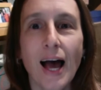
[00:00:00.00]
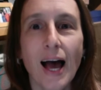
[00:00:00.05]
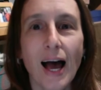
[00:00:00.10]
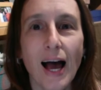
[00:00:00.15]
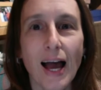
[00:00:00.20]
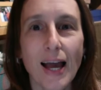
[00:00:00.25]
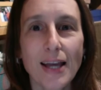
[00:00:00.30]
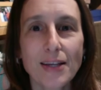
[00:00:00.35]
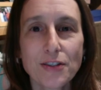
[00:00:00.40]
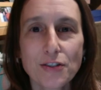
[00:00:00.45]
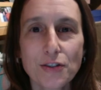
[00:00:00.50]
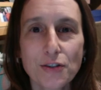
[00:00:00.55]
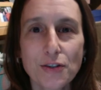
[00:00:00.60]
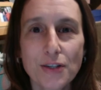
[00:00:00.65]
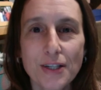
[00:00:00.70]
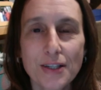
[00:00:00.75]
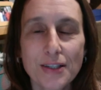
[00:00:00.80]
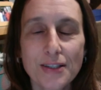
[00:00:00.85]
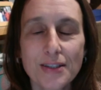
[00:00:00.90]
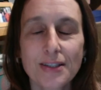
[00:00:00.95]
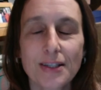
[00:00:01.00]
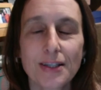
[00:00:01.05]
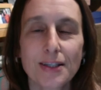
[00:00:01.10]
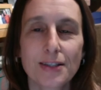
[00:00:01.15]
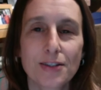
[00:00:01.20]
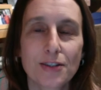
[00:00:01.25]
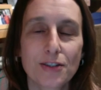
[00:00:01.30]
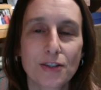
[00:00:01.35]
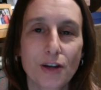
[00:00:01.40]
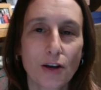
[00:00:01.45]
Hi students,
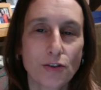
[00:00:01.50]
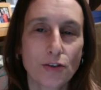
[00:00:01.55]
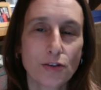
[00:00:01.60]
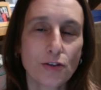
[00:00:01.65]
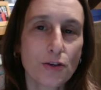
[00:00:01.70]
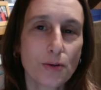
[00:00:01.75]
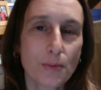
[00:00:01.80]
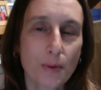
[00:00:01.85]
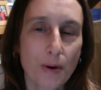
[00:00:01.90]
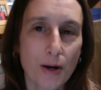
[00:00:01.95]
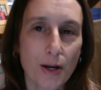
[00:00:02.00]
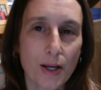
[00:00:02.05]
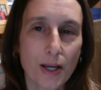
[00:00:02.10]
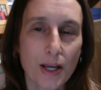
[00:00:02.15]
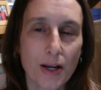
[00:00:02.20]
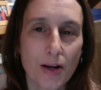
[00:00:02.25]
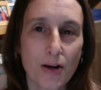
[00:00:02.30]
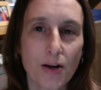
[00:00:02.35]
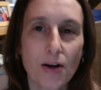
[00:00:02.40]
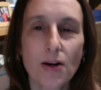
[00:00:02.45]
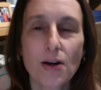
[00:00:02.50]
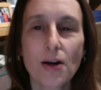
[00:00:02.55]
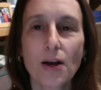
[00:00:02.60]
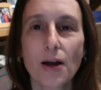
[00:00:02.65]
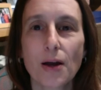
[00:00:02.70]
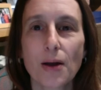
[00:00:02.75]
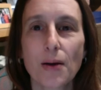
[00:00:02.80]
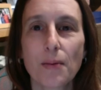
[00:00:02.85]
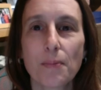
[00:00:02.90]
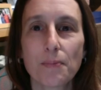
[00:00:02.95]
it's Dr. Newmark here.
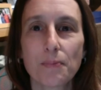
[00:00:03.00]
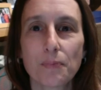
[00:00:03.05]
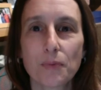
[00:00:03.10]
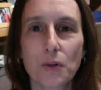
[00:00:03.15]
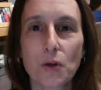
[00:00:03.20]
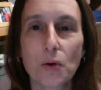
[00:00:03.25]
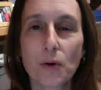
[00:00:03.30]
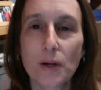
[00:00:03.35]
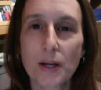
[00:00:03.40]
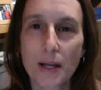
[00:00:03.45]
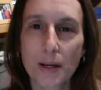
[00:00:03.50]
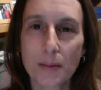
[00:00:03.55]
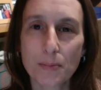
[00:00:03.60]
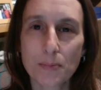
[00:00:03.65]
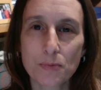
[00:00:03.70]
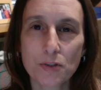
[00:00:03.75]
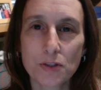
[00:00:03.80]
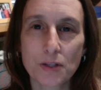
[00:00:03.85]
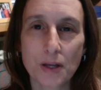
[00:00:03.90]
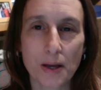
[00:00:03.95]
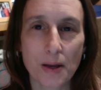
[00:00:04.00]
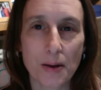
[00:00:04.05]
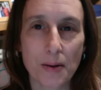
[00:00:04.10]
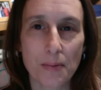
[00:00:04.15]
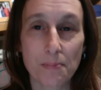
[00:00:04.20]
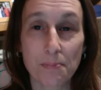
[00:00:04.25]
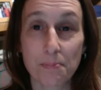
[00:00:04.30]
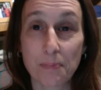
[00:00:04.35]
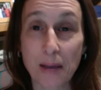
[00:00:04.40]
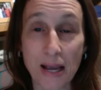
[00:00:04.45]
UNM's
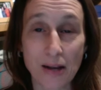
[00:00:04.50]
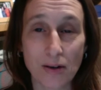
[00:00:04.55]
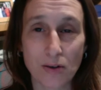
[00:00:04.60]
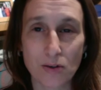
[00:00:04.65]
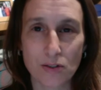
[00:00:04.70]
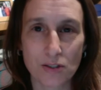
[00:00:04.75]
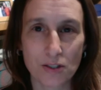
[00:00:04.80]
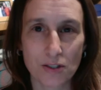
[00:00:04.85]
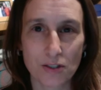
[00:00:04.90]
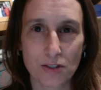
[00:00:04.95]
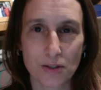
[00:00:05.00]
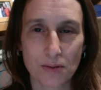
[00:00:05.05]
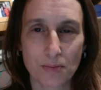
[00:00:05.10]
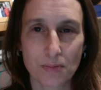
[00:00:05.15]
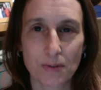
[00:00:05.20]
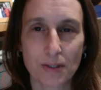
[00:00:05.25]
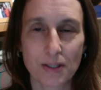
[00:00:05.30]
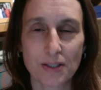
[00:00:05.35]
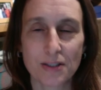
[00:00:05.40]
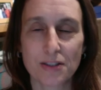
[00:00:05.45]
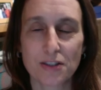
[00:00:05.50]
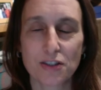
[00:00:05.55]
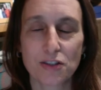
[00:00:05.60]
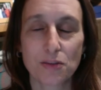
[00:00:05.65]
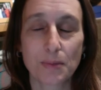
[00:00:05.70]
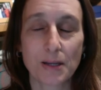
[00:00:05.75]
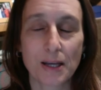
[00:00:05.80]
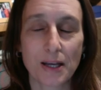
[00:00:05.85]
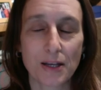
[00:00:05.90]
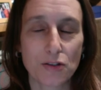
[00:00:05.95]
banner system lists
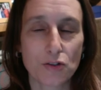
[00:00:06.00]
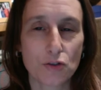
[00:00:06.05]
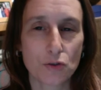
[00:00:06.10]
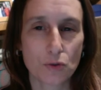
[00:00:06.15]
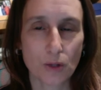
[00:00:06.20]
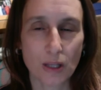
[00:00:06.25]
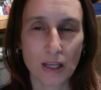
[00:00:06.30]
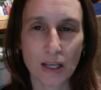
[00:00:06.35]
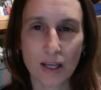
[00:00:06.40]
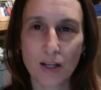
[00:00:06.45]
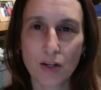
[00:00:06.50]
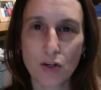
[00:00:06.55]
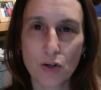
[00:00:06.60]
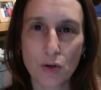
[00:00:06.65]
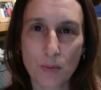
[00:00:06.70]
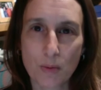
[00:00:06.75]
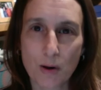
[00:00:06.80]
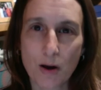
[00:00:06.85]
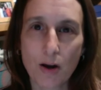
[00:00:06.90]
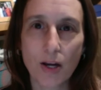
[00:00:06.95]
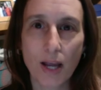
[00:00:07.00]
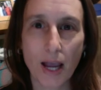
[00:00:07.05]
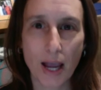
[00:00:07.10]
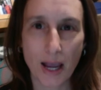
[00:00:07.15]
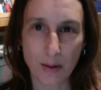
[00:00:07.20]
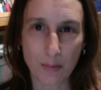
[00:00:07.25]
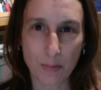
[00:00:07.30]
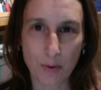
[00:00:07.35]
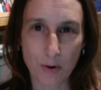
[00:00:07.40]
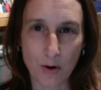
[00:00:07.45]
me as Julianne Newmark
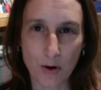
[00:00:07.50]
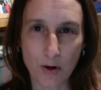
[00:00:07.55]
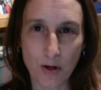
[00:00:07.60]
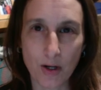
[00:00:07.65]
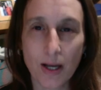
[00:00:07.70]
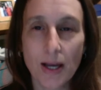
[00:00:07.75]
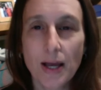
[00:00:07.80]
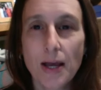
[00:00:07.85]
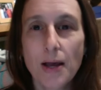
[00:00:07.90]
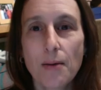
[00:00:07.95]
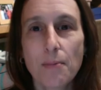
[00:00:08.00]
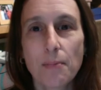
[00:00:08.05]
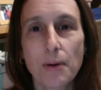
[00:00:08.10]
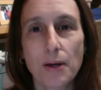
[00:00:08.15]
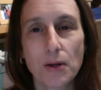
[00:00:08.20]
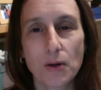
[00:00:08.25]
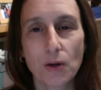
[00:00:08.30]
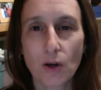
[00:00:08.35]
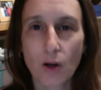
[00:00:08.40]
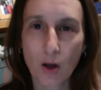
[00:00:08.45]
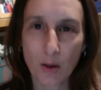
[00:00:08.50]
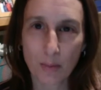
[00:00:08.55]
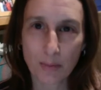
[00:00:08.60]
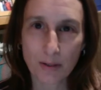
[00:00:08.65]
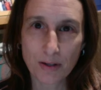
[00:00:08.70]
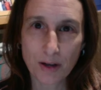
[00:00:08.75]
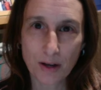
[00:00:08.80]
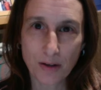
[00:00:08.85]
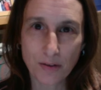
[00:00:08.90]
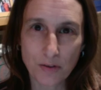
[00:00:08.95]
Engberg, but you can call me
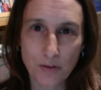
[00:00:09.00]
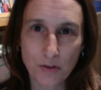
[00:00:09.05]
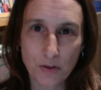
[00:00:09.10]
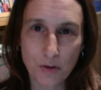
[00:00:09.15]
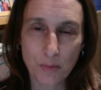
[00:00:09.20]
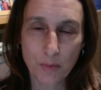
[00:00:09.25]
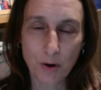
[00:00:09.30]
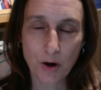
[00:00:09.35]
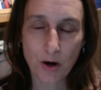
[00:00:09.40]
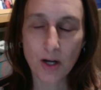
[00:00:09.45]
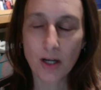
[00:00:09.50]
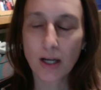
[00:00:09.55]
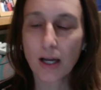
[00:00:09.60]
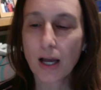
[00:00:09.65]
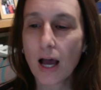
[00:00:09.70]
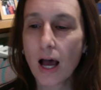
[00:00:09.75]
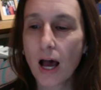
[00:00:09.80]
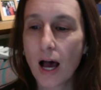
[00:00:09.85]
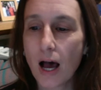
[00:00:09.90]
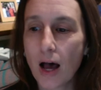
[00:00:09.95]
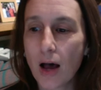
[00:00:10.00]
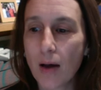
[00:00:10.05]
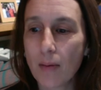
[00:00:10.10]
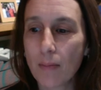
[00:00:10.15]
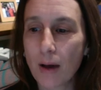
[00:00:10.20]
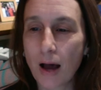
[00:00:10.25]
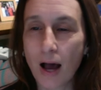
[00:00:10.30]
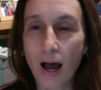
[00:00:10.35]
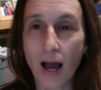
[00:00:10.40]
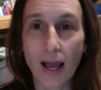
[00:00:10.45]
Dr. Newmark.
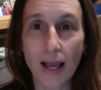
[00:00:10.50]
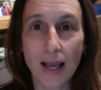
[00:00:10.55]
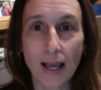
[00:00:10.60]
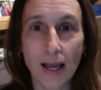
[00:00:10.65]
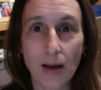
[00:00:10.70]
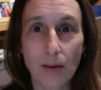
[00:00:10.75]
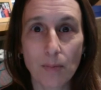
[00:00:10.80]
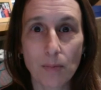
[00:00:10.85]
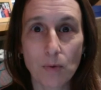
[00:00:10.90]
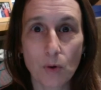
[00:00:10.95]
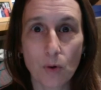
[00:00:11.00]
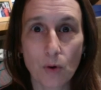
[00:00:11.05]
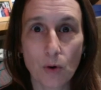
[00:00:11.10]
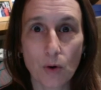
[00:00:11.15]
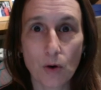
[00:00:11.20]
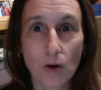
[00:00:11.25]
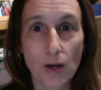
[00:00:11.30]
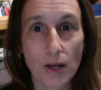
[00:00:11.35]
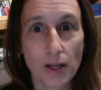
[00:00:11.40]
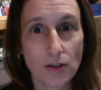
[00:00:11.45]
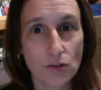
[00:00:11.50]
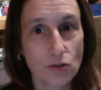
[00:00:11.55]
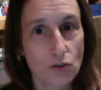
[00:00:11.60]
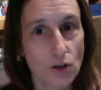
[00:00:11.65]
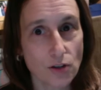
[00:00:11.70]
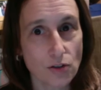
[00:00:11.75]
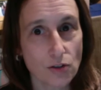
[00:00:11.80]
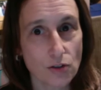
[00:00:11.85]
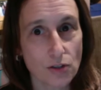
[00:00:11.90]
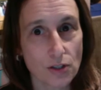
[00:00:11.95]
I am your
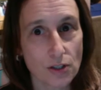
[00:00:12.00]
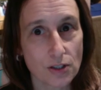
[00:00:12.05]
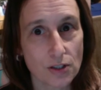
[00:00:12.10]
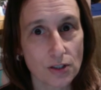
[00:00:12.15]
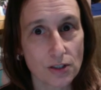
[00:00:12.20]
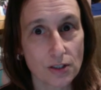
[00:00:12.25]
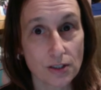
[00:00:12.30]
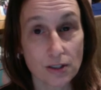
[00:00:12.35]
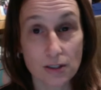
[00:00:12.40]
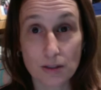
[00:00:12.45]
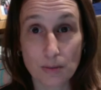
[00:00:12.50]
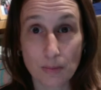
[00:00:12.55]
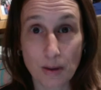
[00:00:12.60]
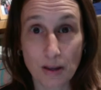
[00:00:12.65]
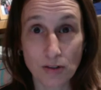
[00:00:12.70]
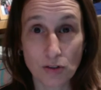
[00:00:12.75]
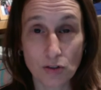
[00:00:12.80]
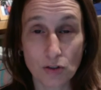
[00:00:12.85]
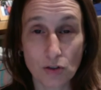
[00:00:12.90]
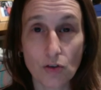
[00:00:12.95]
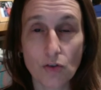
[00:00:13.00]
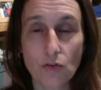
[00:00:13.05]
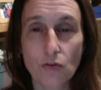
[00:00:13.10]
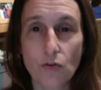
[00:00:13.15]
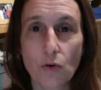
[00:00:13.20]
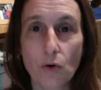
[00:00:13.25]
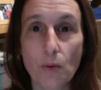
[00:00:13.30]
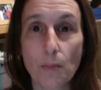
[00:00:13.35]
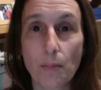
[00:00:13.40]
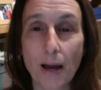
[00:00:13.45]
instructor this semester
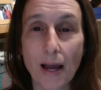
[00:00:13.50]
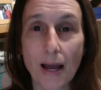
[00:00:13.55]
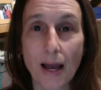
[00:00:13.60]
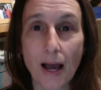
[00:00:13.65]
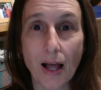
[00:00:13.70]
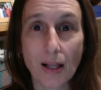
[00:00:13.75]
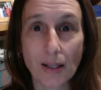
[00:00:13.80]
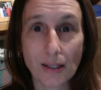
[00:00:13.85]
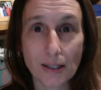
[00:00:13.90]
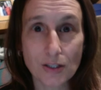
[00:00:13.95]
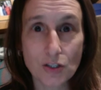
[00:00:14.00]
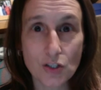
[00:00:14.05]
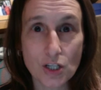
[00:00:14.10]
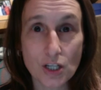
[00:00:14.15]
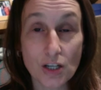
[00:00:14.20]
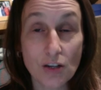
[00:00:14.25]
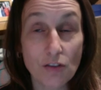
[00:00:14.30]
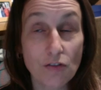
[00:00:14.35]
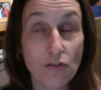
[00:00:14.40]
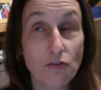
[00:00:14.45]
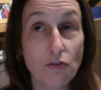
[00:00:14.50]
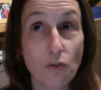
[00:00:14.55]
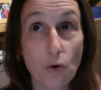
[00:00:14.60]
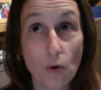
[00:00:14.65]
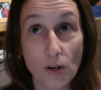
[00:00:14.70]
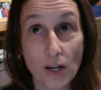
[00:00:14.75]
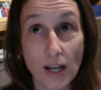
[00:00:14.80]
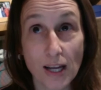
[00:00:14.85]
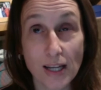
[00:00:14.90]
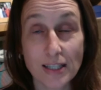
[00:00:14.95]
for Biology
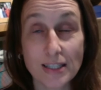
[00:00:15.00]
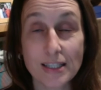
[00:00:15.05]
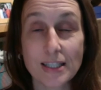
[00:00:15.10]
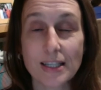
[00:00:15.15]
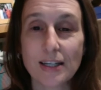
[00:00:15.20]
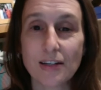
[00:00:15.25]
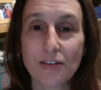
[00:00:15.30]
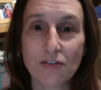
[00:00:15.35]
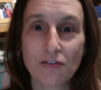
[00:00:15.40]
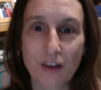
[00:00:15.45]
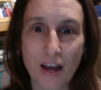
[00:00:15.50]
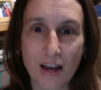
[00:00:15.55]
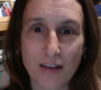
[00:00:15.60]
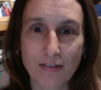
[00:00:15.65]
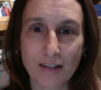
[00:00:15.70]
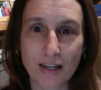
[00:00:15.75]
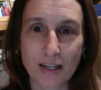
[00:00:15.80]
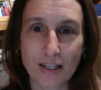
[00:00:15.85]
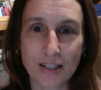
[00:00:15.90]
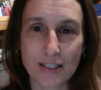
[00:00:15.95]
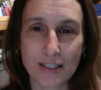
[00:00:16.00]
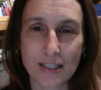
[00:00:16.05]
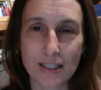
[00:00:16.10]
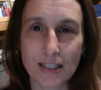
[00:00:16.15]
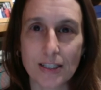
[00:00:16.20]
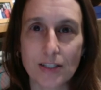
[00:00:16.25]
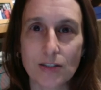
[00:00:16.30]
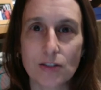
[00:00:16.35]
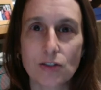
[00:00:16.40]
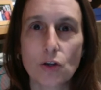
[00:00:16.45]

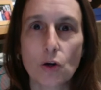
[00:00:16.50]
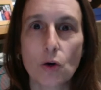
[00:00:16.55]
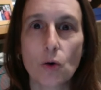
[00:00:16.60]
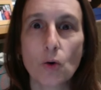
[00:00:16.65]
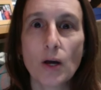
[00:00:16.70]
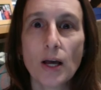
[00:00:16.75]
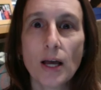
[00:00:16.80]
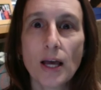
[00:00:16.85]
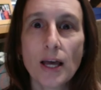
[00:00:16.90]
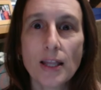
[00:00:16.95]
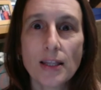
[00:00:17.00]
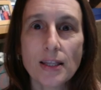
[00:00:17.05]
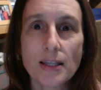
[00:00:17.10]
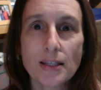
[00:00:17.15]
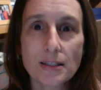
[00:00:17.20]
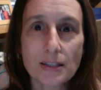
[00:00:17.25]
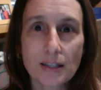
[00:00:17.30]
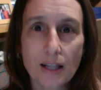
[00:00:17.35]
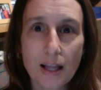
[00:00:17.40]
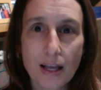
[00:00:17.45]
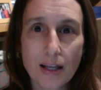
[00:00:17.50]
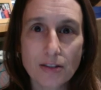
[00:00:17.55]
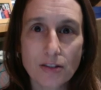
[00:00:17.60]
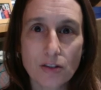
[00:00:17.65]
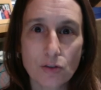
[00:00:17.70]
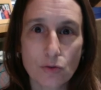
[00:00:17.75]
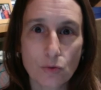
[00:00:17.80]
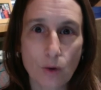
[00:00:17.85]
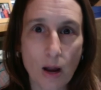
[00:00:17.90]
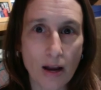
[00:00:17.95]
419-519. So this class
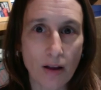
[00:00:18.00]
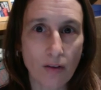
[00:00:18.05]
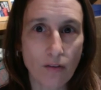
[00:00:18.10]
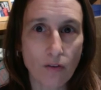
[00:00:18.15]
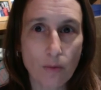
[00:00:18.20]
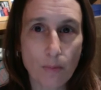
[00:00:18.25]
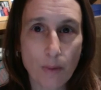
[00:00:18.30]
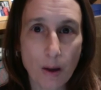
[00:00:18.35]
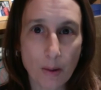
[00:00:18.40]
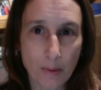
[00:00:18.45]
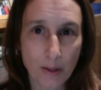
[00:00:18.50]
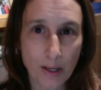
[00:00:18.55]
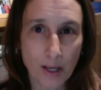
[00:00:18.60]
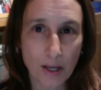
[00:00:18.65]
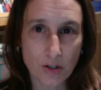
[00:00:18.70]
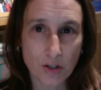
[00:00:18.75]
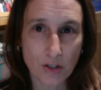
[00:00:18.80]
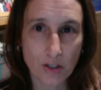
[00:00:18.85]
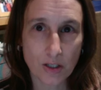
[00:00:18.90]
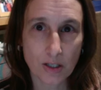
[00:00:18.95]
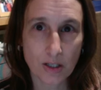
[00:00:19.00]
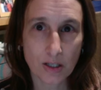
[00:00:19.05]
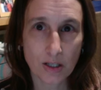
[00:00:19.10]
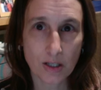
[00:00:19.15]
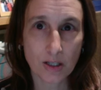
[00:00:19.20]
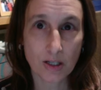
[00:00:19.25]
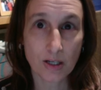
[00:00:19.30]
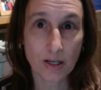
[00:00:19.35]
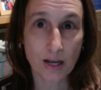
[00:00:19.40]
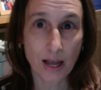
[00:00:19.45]
is writing for publication in
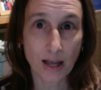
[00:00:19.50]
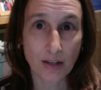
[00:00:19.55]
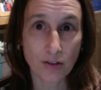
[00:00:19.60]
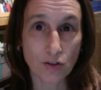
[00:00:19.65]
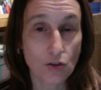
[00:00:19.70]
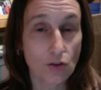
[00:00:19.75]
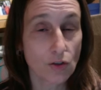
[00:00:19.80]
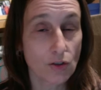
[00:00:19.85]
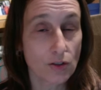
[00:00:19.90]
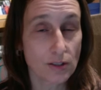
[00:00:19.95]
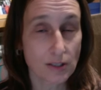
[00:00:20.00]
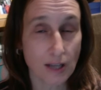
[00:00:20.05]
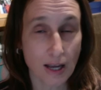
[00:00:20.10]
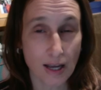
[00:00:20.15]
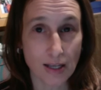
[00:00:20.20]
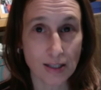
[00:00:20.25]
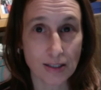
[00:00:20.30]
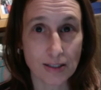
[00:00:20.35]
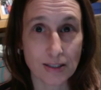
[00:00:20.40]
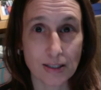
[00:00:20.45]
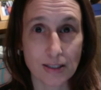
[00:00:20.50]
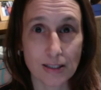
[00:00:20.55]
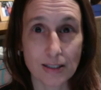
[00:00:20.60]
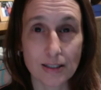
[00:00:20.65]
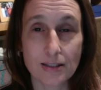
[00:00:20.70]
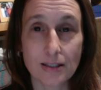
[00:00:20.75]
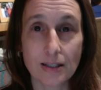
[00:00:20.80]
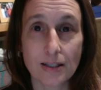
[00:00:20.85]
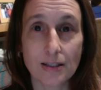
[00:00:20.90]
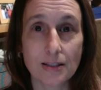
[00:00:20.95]
the natural
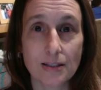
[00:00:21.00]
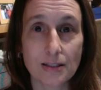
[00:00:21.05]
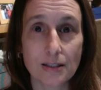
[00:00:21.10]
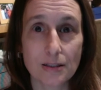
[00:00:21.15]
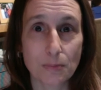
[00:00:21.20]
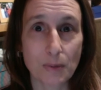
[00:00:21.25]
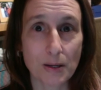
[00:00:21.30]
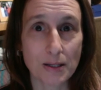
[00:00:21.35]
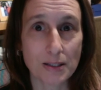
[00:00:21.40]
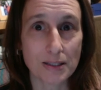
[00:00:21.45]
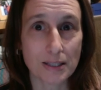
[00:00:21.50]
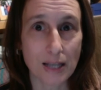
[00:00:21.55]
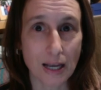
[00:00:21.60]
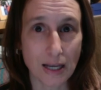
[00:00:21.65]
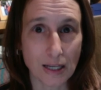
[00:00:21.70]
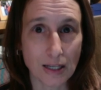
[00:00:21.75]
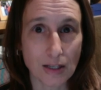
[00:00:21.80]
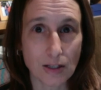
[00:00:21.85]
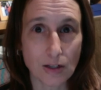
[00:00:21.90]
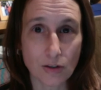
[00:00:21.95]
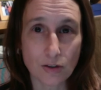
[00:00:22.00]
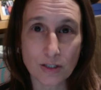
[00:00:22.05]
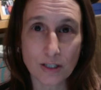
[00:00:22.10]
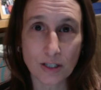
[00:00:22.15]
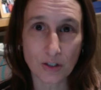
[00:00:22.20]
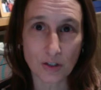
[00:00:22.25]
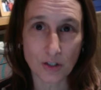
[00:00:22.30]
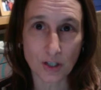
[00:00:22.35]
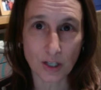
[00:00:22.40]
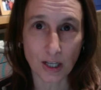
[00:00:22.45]
sciences, and this is my second year
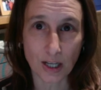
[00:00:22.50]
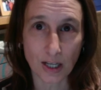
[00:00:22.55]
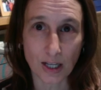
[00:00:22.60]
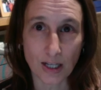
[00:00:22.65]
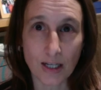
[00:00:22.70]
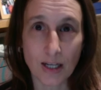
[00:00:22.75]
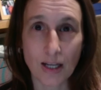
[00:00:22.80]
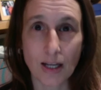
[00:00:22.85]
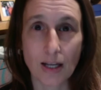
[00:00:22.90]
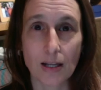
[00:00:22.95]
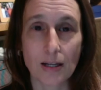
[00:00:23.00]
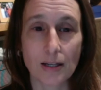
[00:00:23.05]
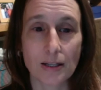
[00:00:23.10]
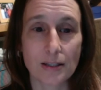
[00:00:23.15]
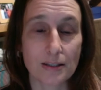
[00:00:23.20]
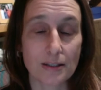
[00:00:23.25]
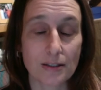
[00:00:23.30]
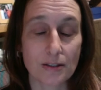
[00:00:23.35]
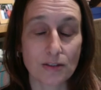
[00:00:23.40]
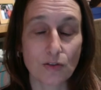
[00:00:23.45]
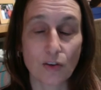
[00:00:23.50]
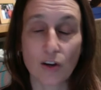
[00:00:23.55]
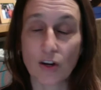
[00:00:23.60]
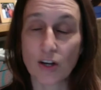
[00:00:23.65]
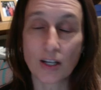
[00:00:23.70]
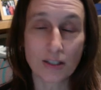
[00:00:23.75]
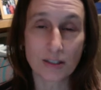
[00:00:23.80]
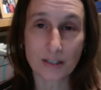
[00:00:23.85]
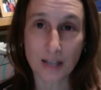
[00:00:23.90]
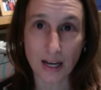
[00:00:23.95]
teaching it, and it's very
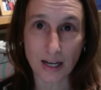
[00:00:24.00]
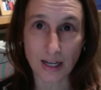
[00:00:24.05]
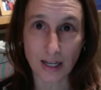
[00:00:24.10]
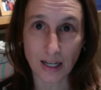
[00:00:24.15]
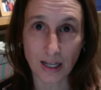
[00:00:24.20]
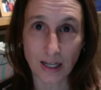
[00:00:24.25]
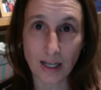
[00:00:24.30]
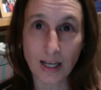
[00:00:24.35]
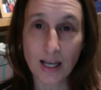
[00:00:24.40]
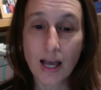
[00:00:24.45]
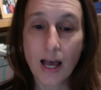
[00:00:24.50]
exciting.